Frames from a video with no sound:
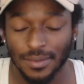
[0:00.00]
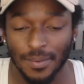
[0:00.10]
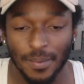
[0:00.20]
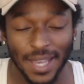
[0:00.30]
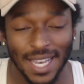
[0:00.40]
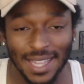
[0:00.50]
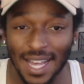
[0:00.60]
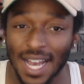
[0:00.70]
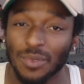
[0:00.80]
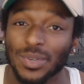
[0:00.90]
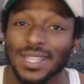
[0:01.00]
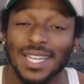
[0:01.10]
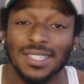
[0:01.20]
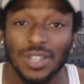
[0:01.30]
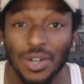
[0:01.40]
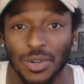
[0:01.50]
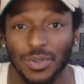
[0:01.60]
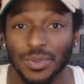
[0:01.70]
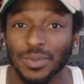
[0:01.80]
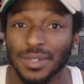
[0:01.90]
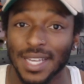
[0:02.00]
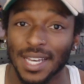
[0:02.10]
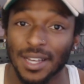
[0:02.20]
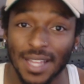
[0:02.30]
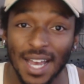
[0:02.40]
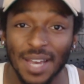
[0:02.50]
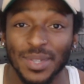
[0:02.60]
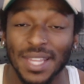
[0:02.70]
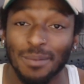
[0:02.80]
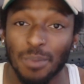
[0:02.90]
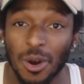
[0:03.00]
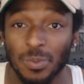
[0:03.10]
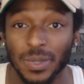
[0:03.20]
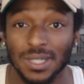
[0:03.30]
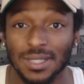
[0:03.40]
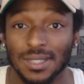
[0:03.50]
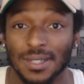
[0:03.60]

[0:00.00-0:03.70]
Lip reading: They align with their soul. They align with their purpose.